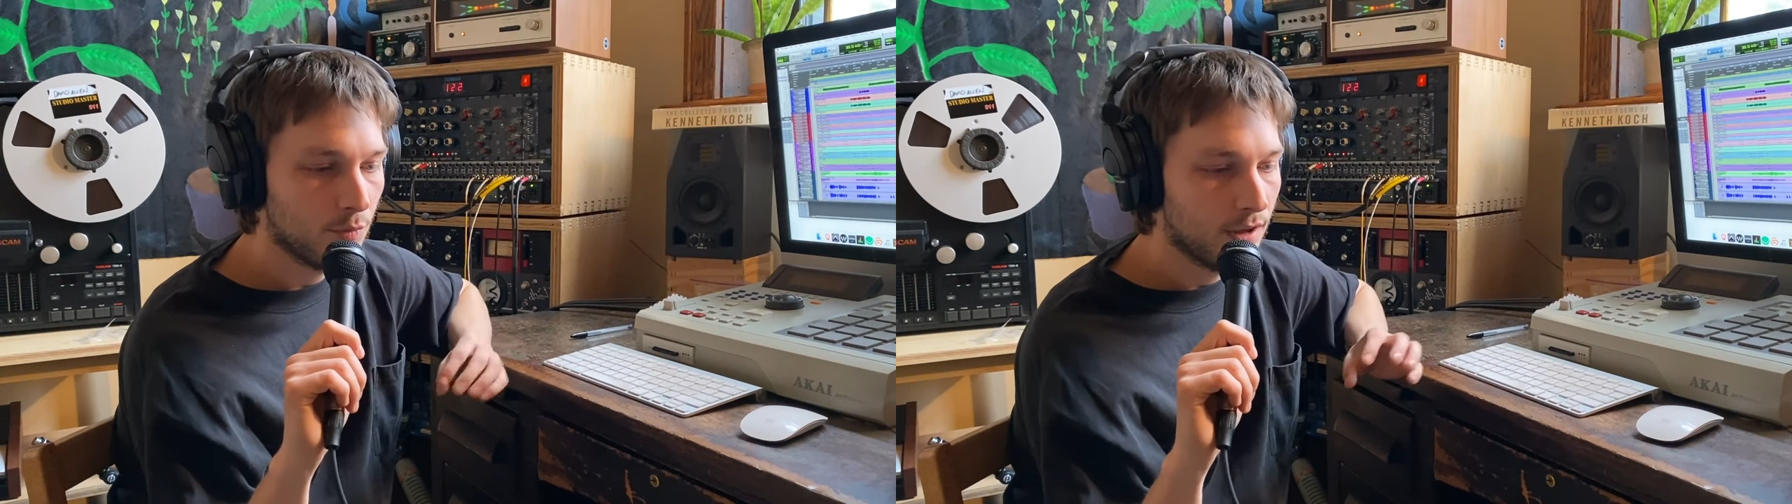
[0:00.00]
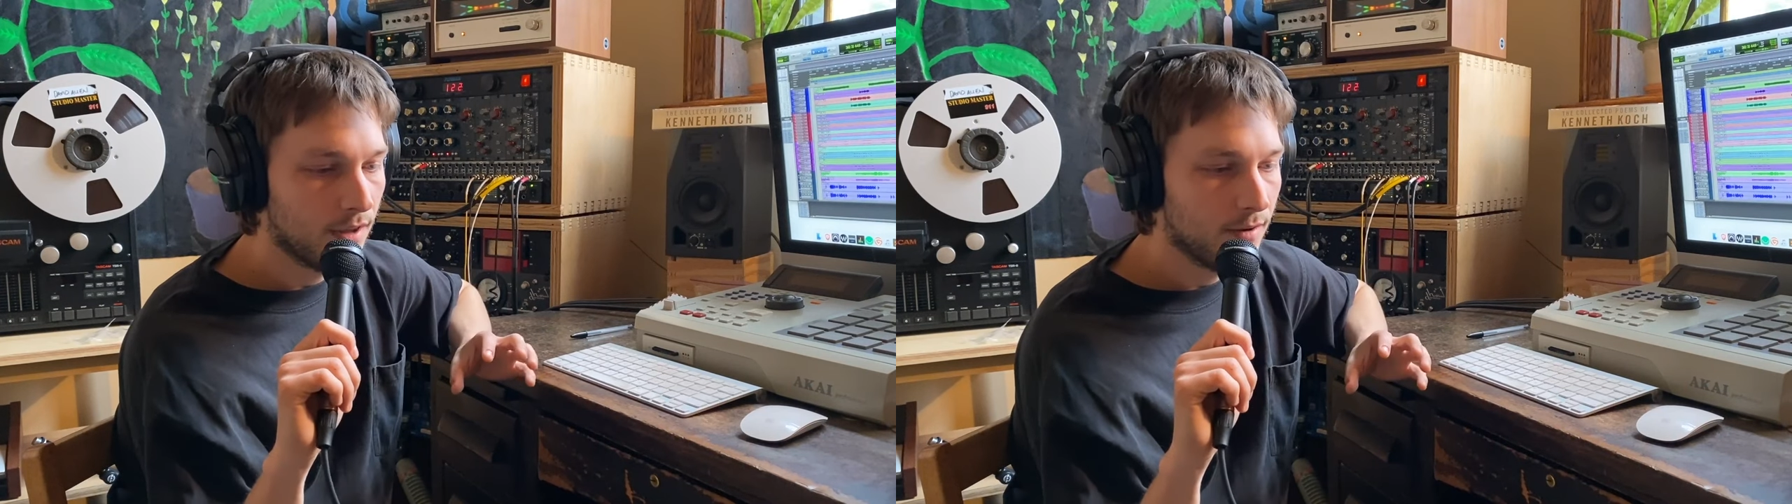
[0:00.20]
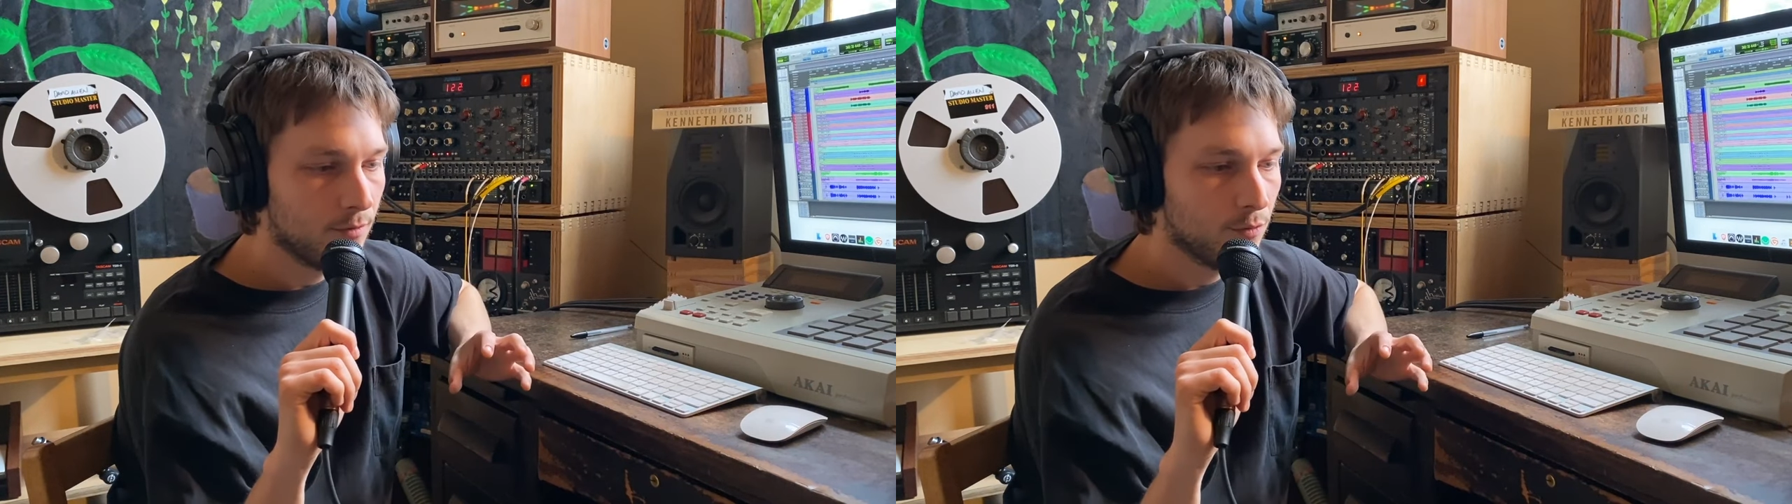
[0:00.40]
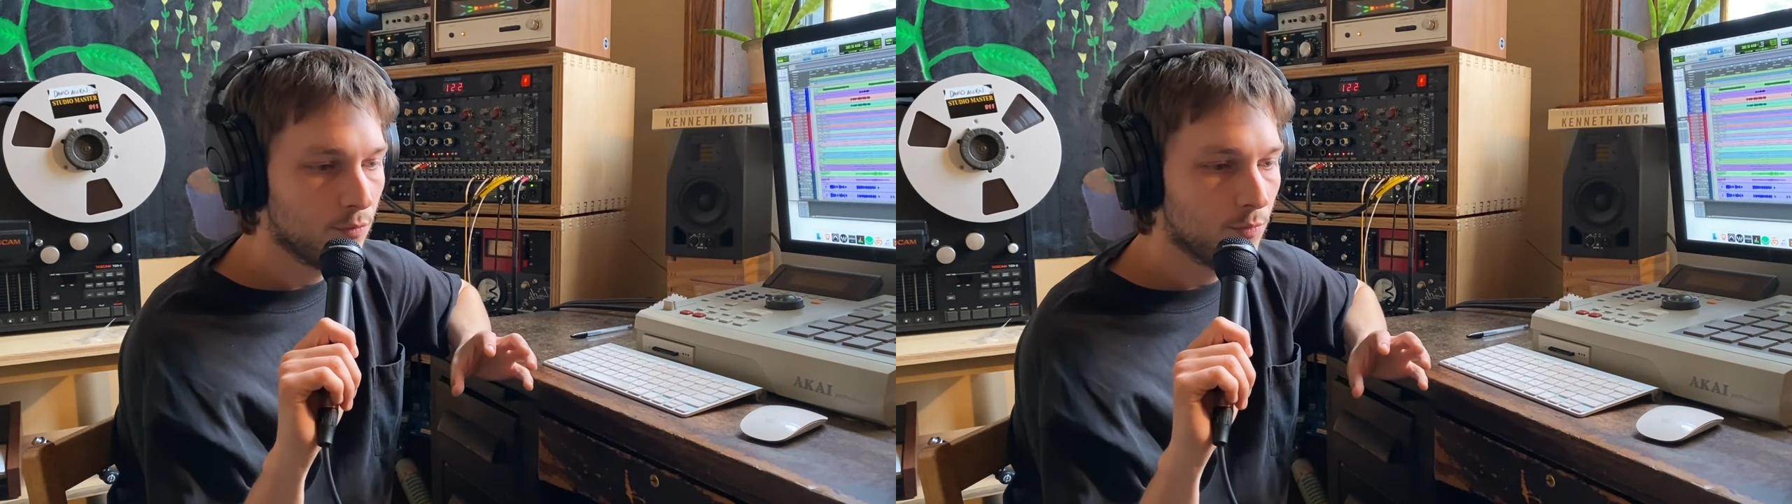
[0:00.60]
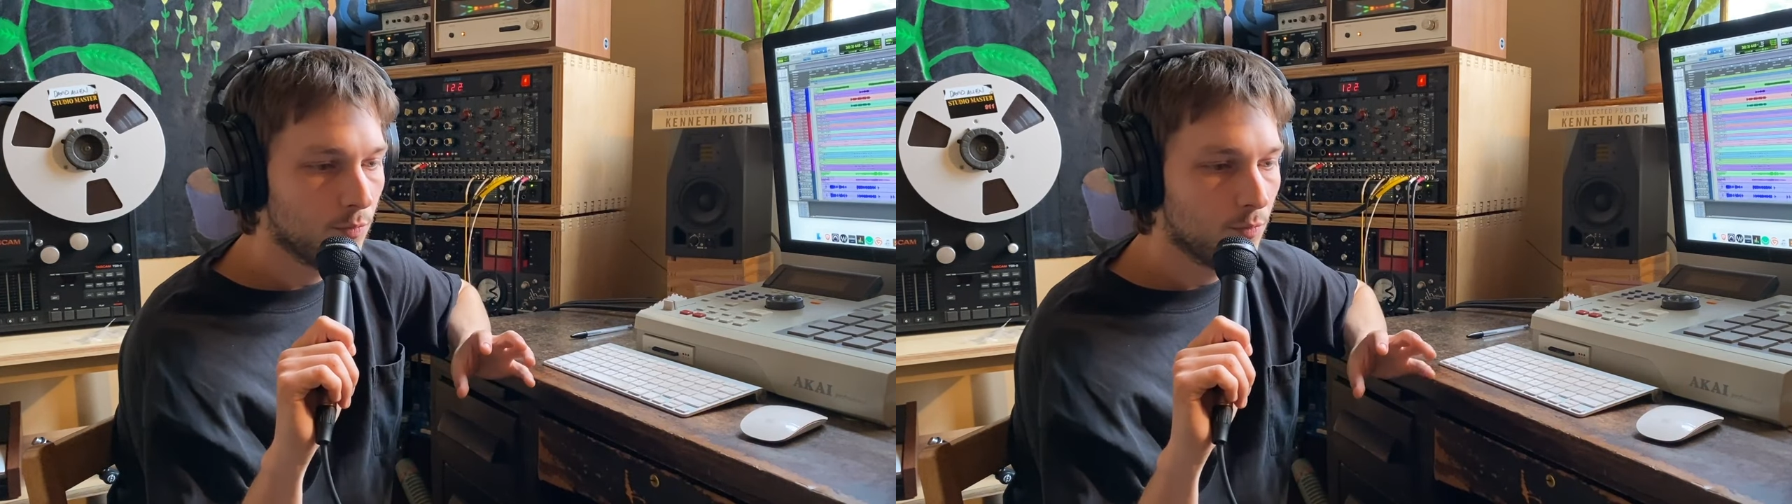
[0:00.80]
and
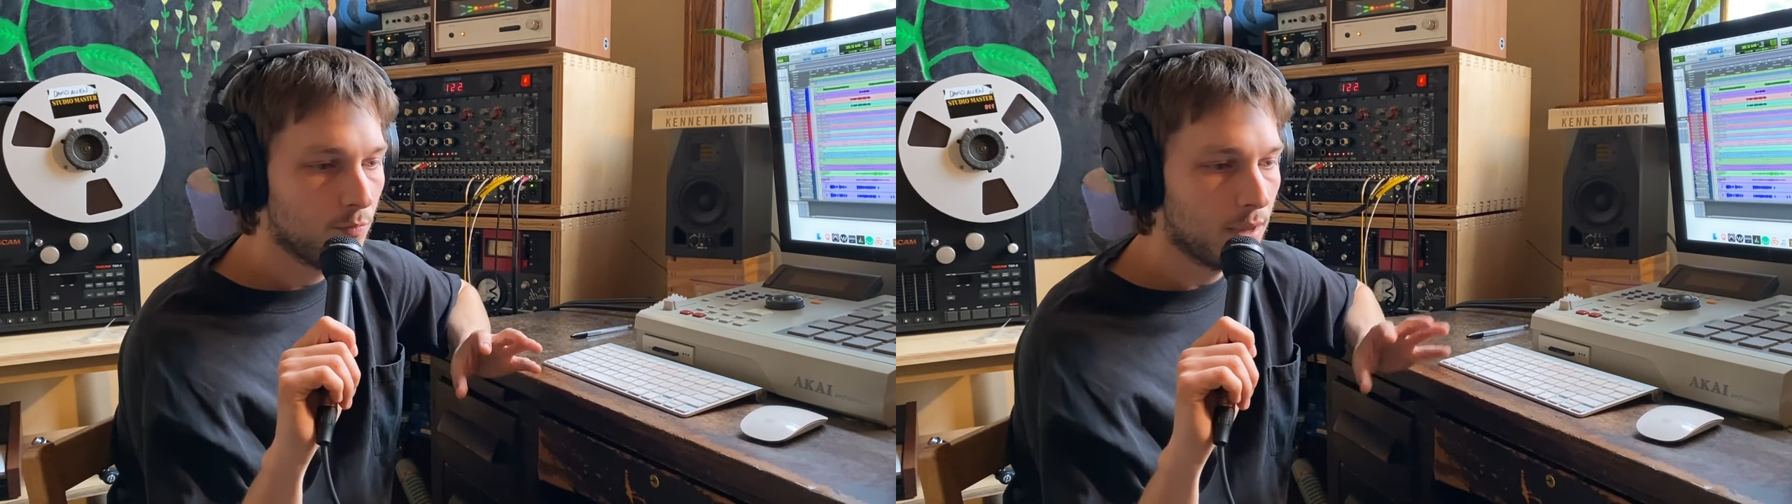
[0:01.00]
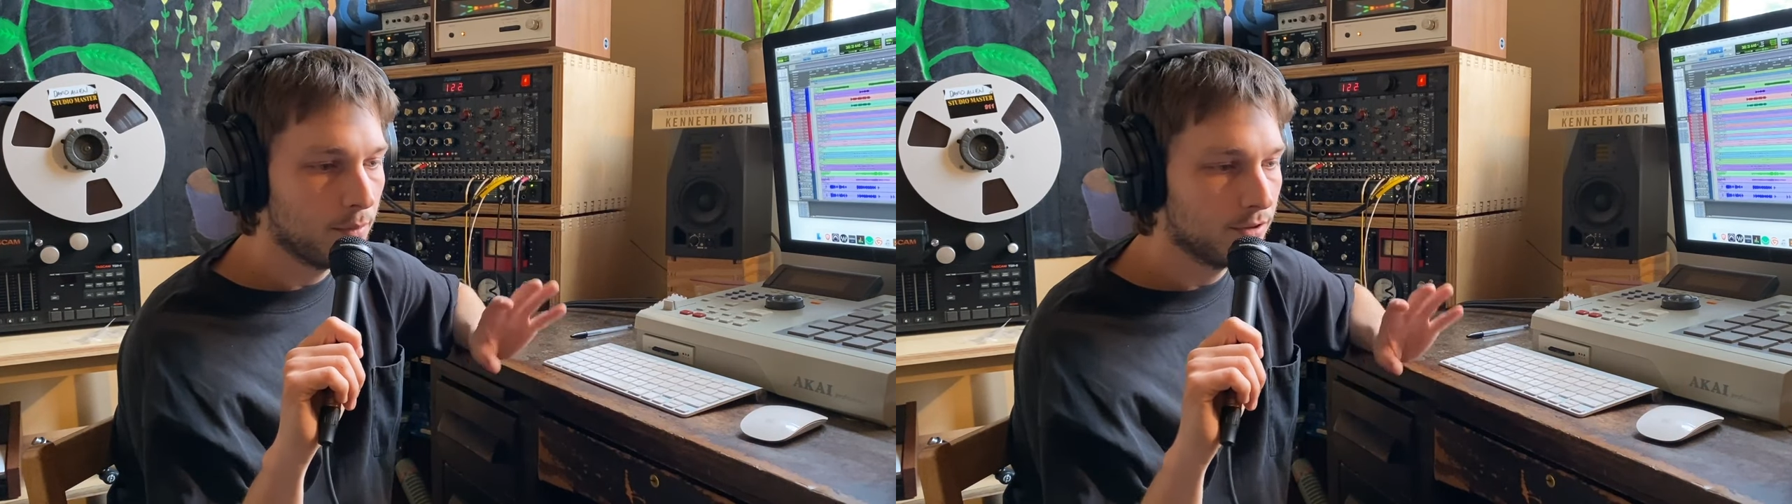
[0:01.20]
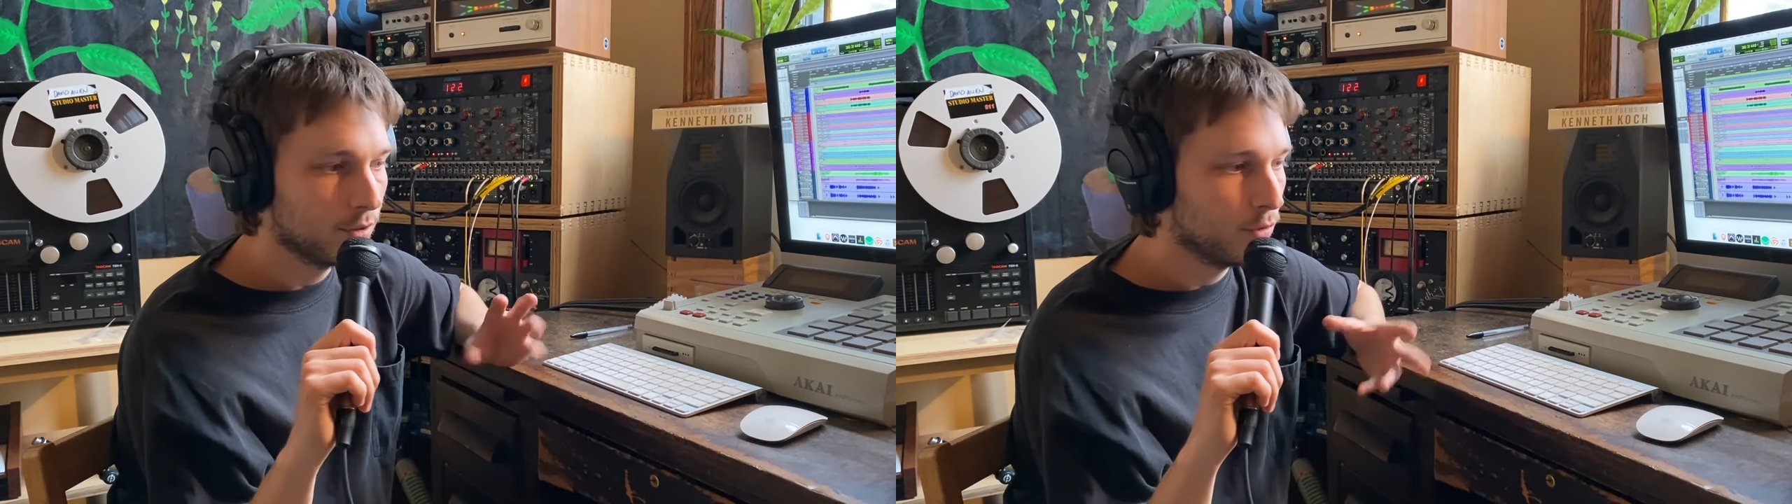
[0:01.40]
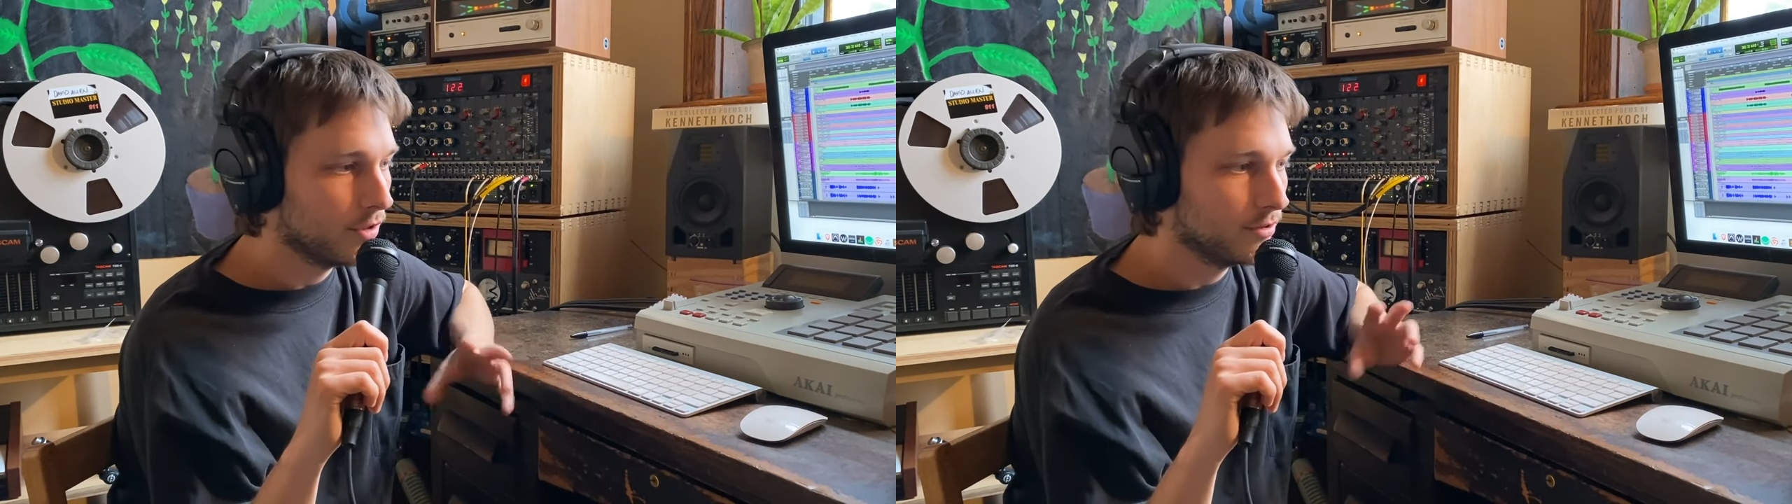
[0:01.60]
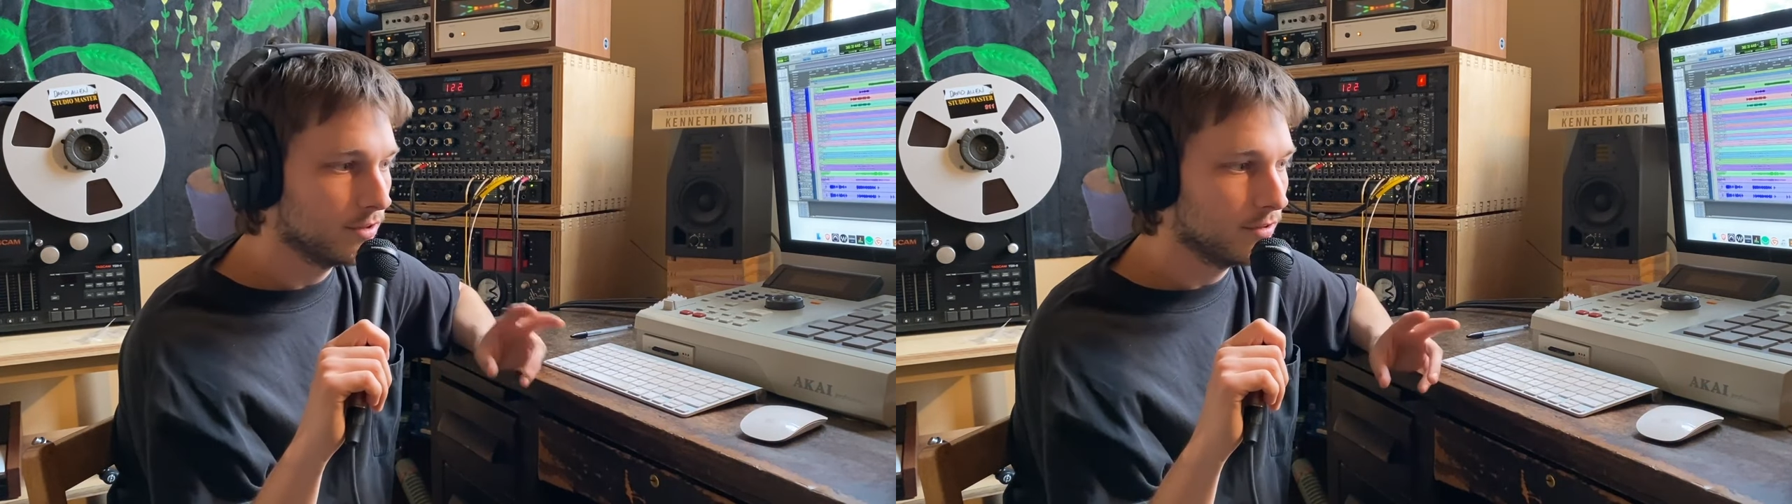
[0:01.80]
maybe
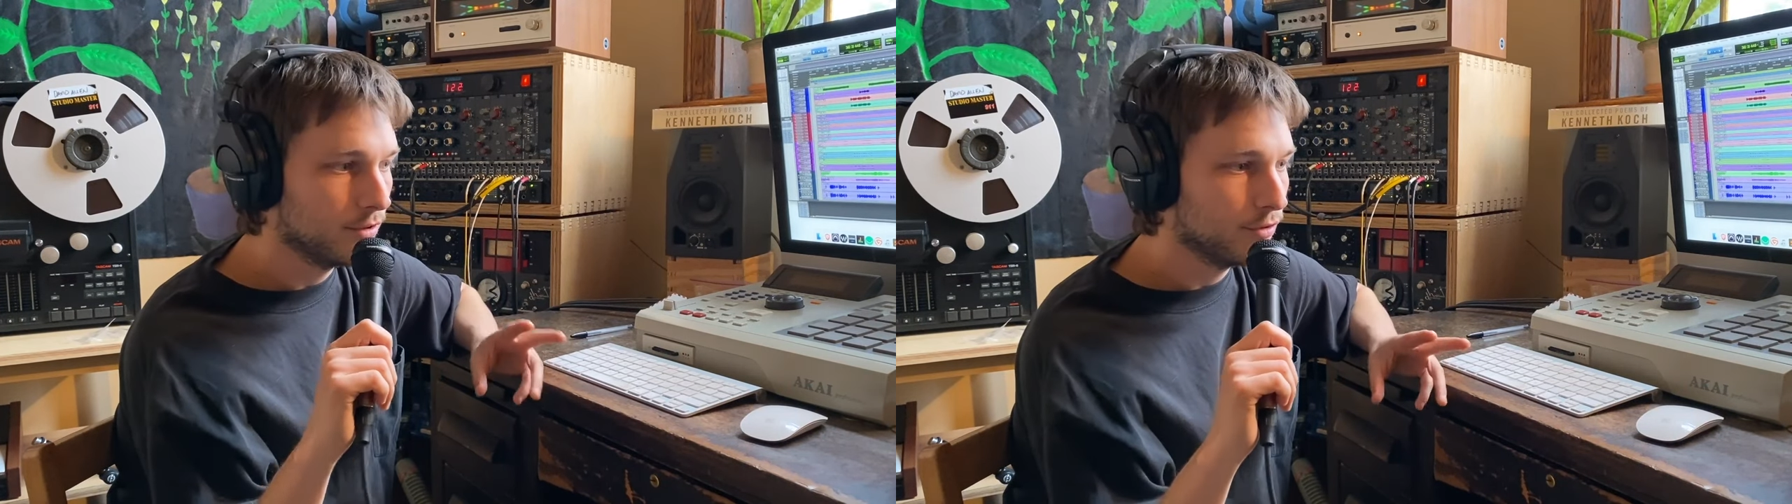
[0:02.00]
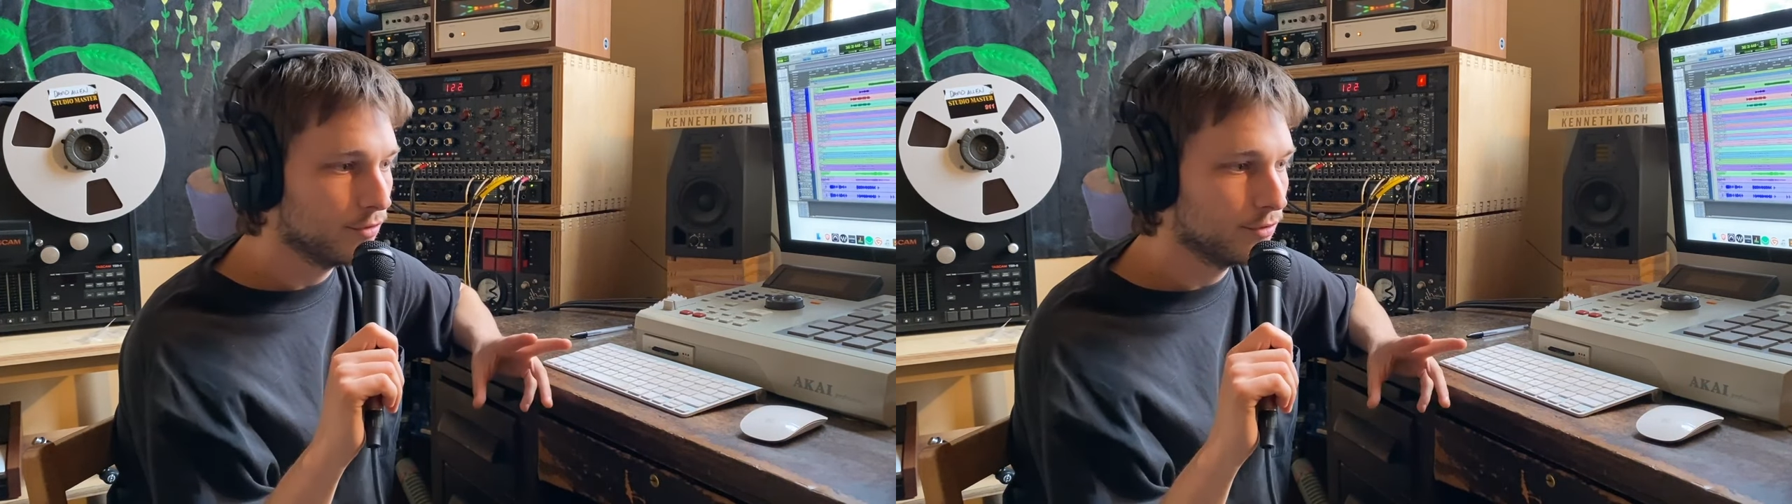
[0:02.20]
someone listening to the